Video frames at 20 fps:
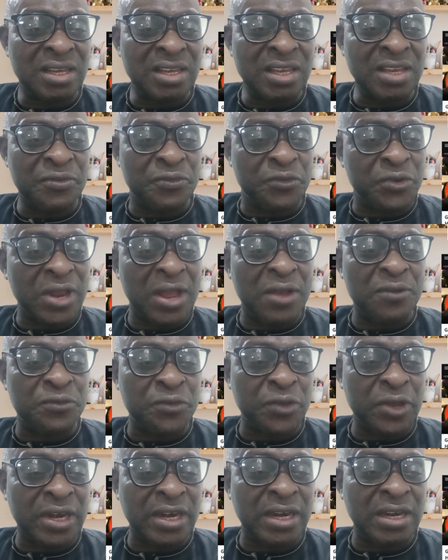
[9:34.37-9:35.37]
a free and
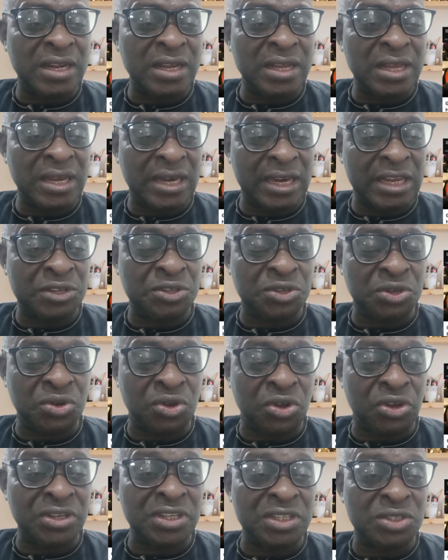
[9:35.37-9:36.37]
fair election,
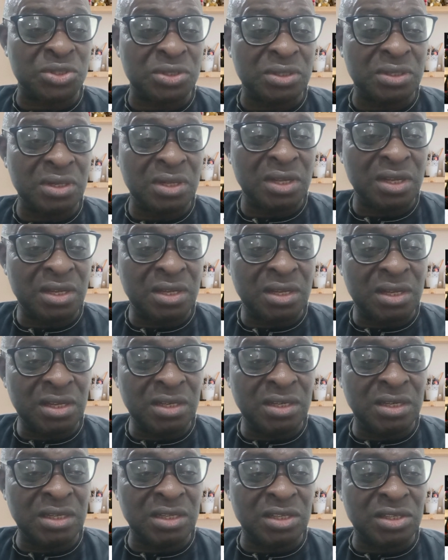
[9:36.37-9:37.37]
or
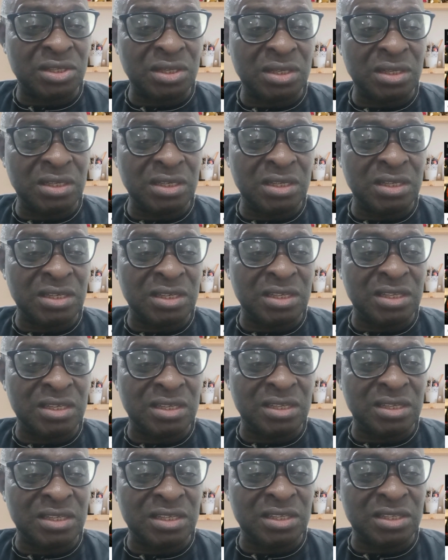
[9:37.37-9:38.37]
the
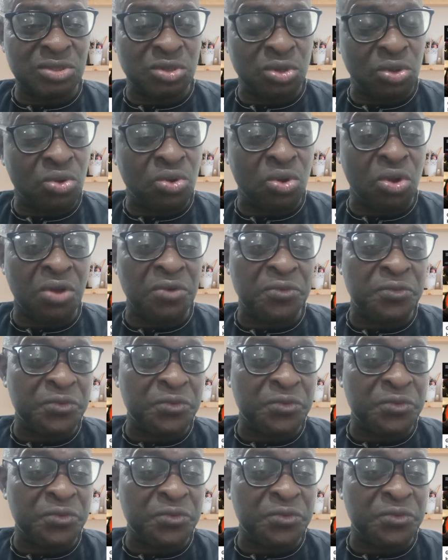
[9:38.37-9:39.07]
so-called